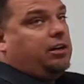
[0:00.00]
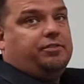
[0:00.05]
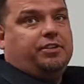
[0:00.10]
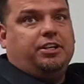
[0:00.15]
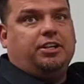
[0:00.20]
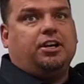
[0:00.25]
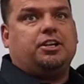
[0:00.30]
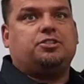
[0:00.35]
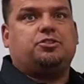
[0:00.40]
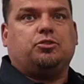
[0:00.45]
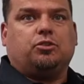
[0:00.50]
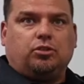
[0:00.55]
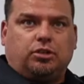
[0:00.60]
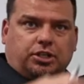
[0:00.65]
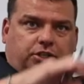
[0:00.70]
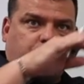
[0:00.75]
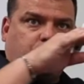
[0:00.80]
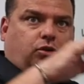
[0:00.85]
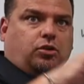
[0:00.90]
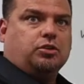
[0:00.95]
of industrial
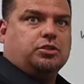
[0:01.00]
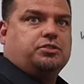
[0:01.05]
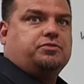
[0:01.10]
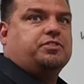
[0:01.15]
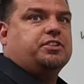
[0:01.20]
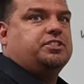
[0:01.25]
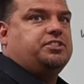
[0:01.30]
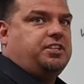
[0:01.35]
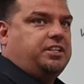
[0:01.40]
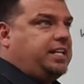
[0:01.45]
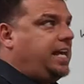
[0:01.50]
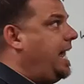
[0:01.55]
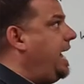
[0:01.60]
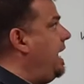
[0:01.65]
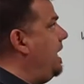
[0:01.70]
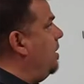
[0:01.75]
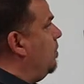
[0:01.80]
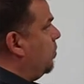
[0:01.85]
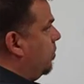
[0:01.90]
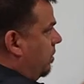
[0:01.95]
controls for
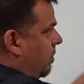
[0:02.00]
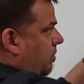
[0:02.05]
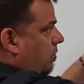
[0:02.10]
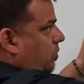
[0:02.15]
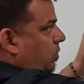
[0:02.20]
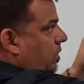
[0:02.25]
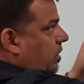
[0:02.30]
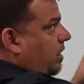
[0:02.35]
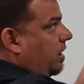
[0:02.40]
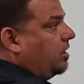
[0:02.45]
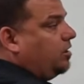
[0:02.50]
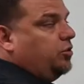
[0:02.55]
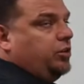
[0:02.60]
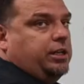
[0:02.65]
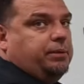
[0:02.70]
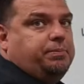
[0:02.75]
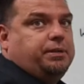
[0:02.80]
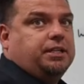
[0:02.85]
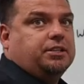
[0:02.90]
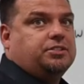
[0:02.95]
today, and we're, we're
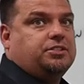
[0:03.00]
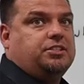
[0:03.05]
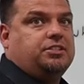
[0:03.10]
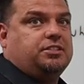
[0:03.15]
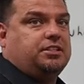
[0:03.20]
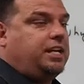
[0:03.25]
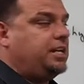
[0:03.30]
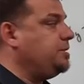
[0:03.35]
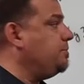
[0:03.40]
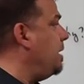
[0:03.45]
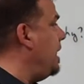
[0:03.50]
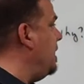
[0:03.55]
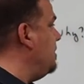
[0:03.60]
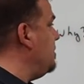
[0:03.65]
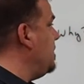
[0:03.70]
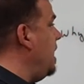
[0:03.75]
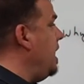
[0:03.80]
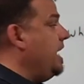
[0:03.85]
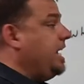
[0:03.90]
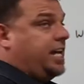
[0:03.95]
including PLCs and
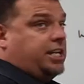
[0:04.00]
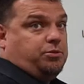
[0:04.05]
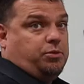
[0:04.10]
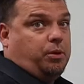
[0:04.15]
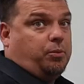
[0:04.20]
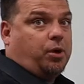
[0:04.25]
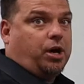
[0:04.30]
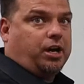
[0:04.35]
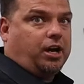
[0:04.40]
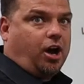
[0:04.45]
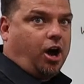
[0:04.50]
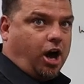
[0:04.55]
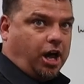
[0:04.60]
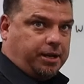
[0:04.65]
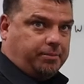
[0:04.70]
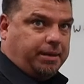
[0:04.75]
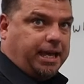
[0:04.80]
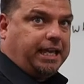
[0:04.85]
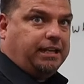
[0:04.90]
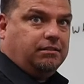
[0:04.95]
HMIs, is we want to
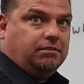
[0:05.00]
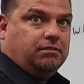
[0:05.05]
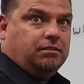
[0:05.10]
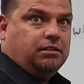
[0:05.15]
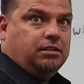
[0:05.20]
automate,